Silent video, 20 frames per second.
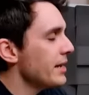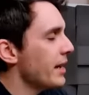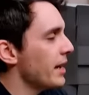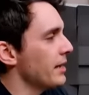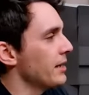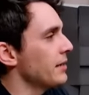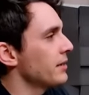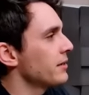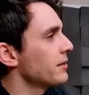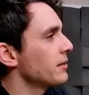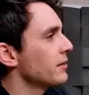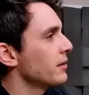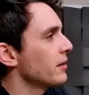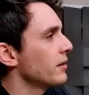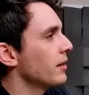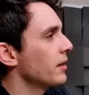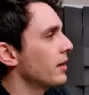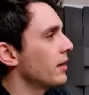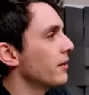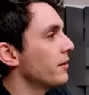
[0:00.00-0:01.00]
case,
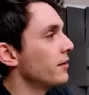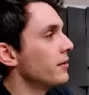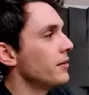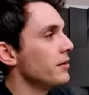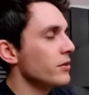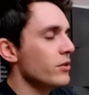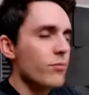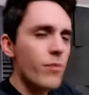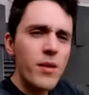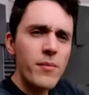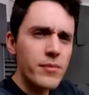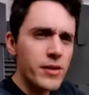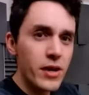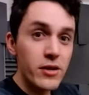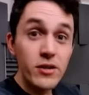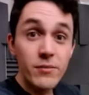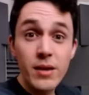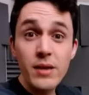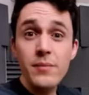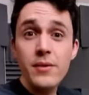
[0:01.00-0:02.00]
you
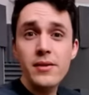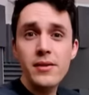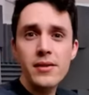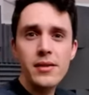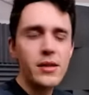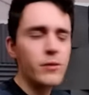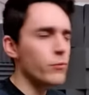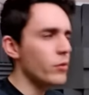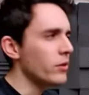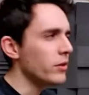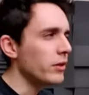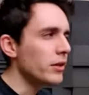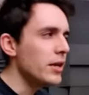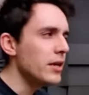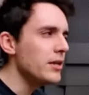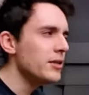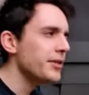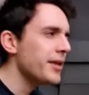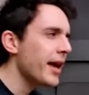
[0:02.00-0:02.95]
may be thinking, well, yeast,